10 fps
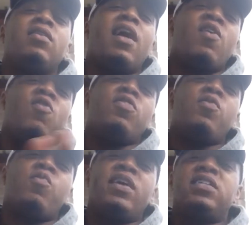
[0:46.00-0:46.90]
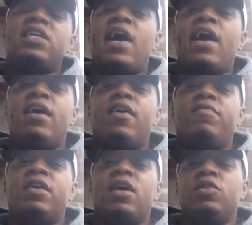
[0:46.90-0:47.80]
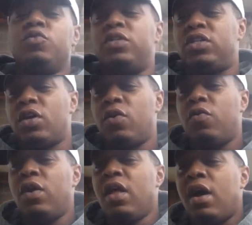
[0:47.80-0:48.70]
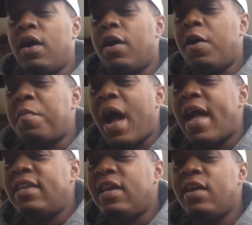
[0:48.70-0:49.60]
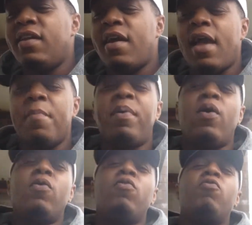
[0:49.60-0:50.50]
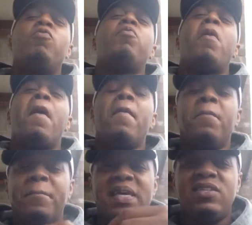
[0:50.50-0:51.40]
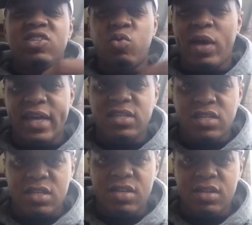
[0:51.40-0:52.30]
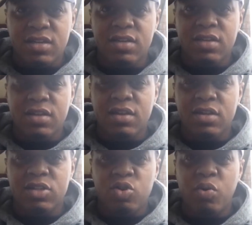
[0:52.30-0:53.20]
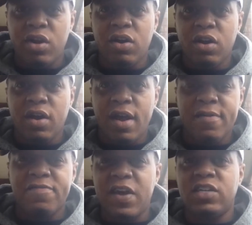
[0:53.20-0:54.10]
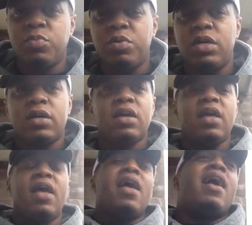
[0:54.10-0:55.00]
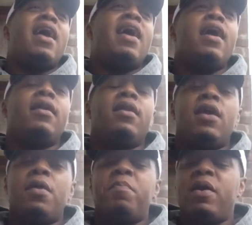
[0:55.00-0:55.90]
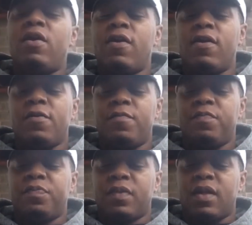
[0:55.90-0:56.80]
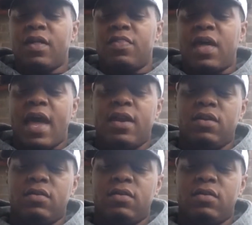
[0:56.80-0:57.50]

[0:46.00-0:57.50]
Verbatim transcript: like on the west side of the country. So um, I did a poll betwixt Twitter and Facebook, and it appeared that